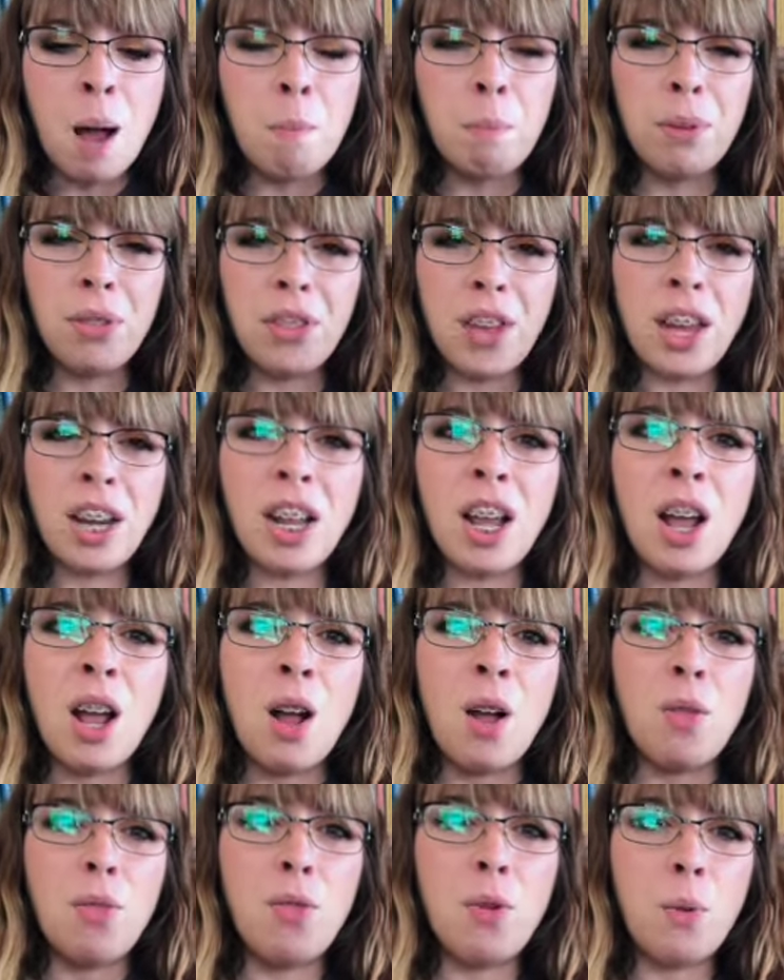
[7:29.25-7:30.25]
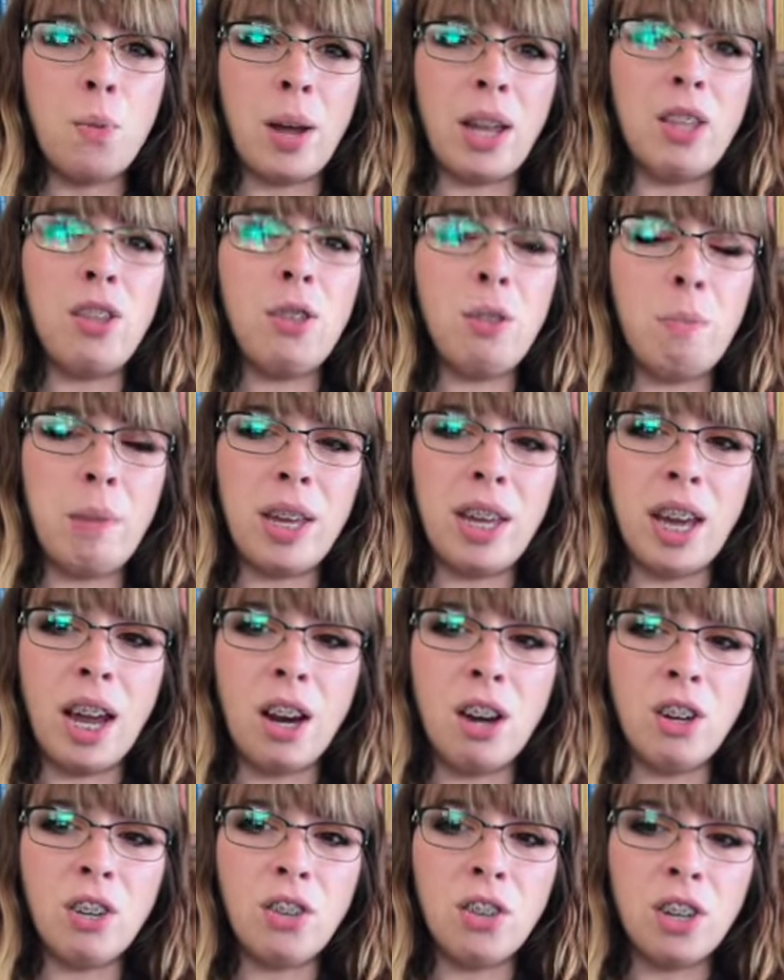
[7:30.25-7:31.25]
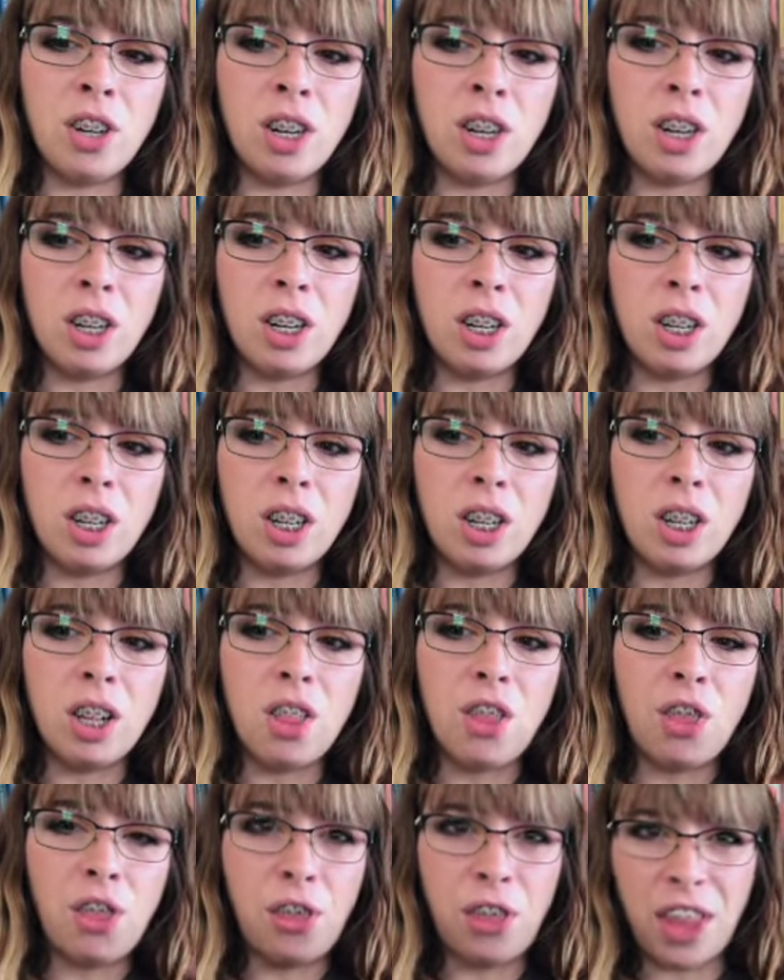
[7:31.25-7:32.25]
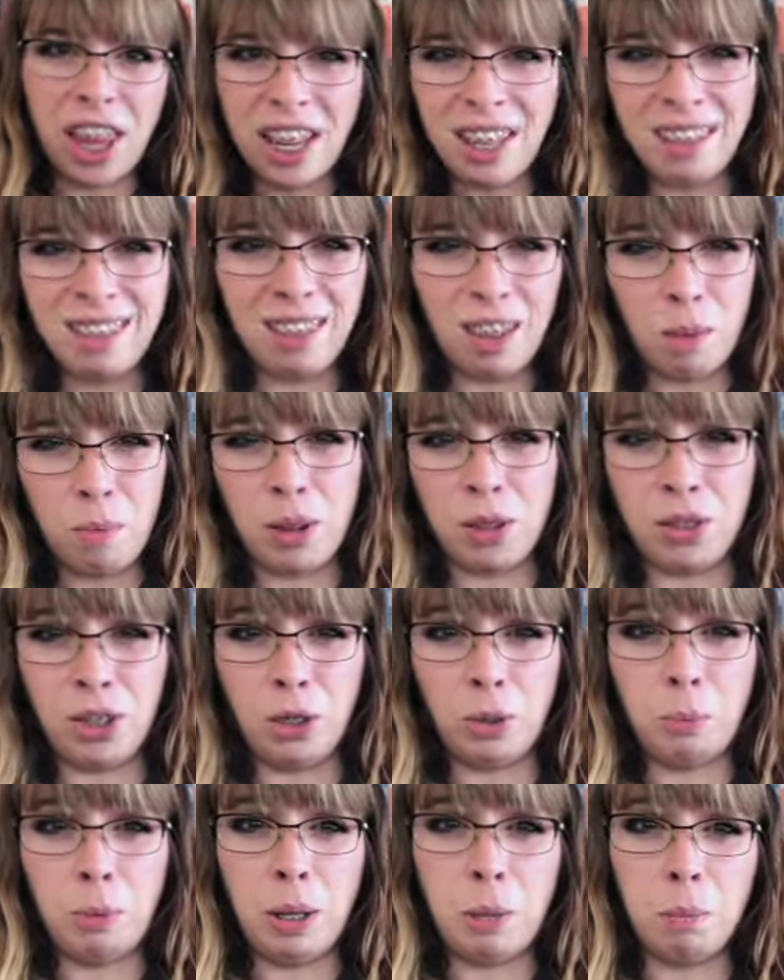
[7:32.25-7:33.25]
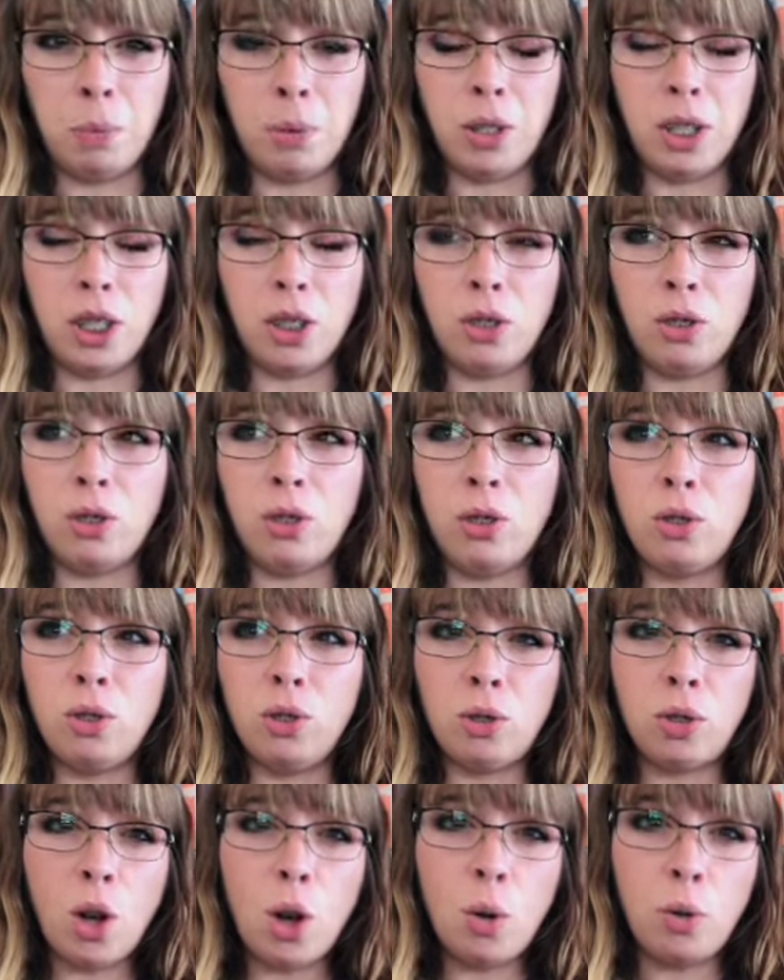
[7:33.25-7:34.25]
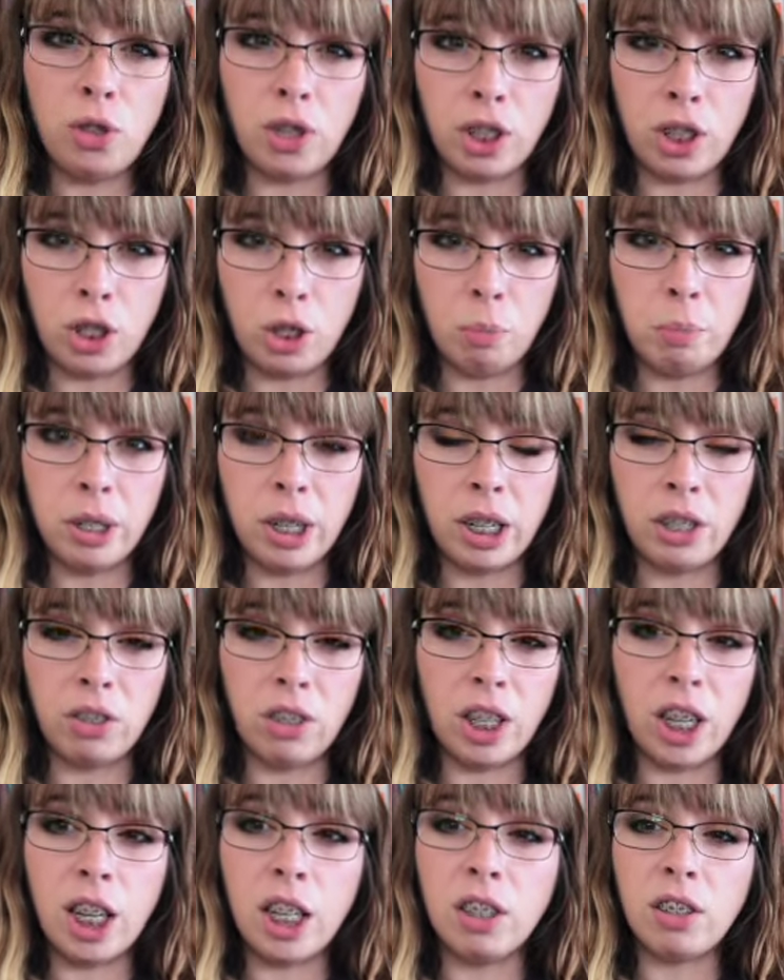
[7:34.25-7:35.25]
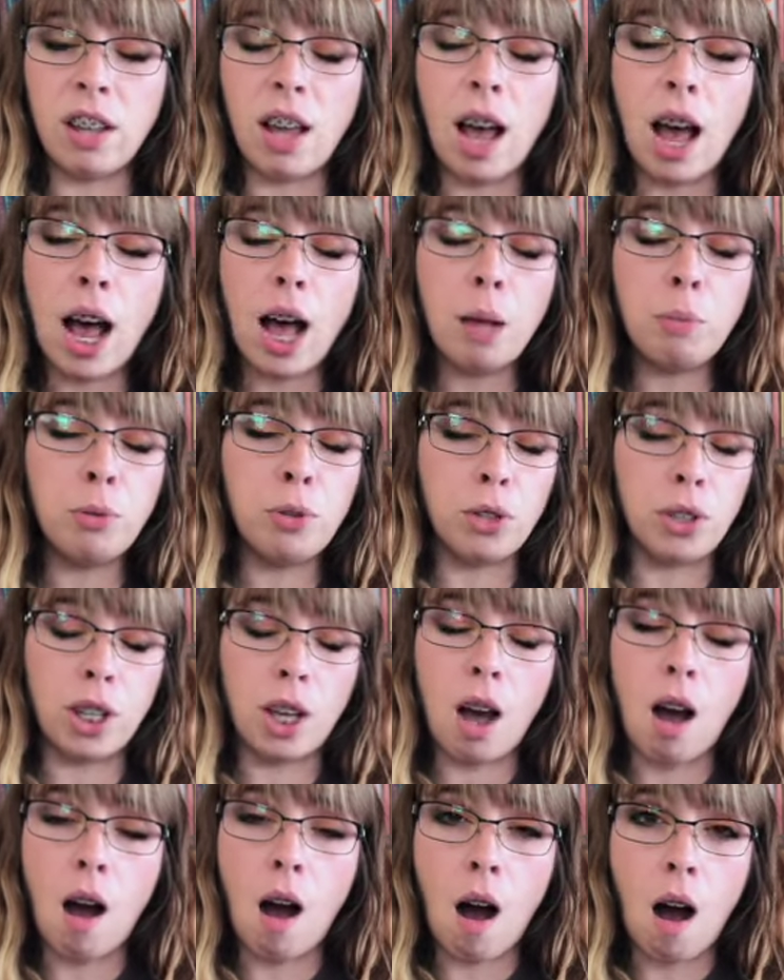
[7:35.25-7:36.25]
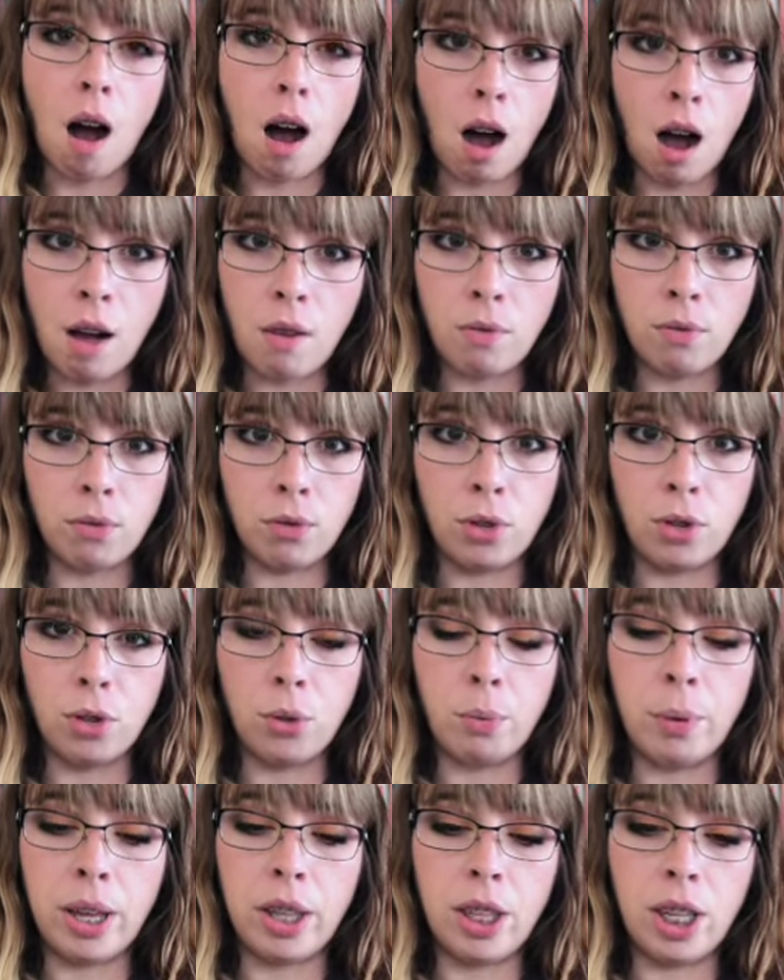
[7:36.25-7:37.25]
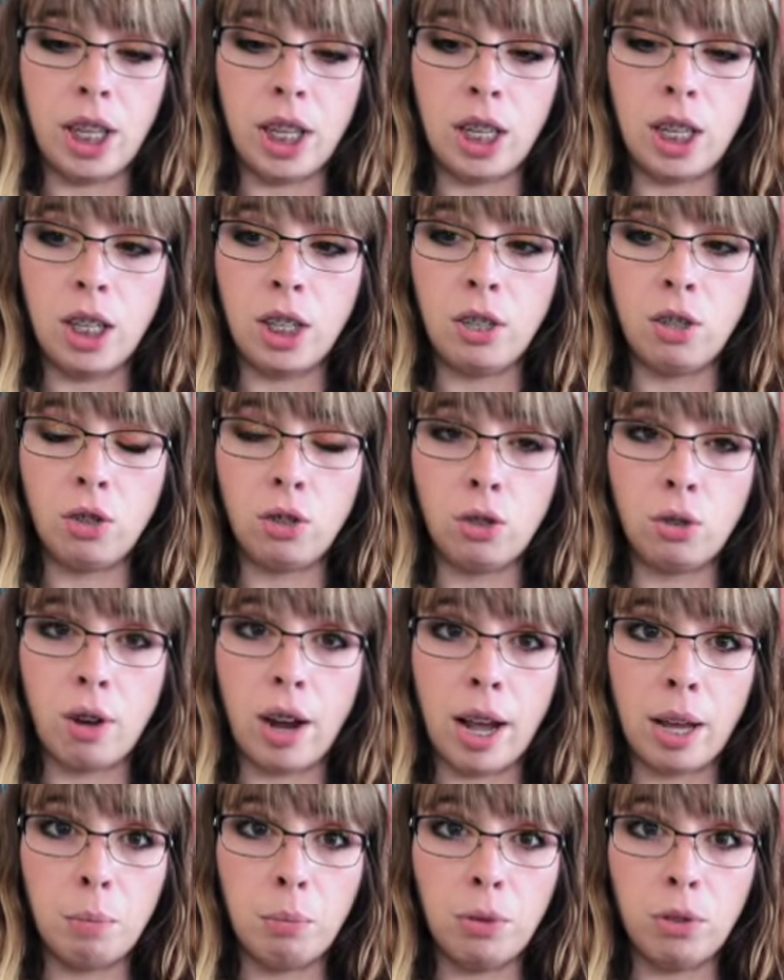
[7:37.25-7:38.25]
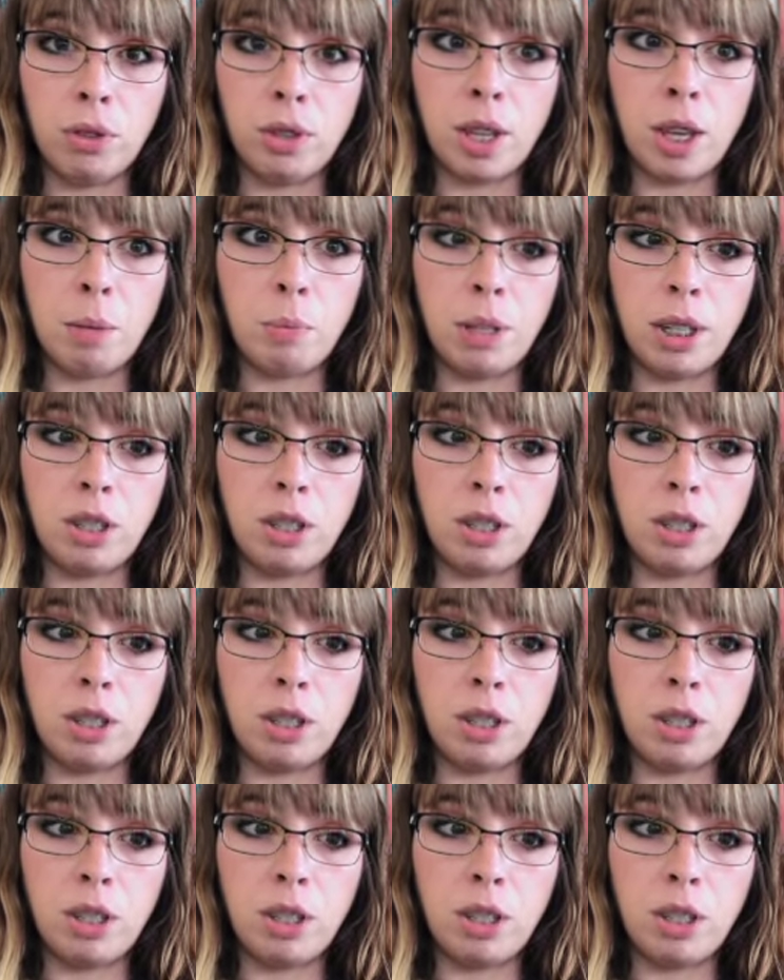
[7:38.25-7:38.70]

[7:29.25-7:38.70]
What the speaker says: But then the way that the main character thinks about these people is so dehumanizing. It's absolutely awful the way that he describes them.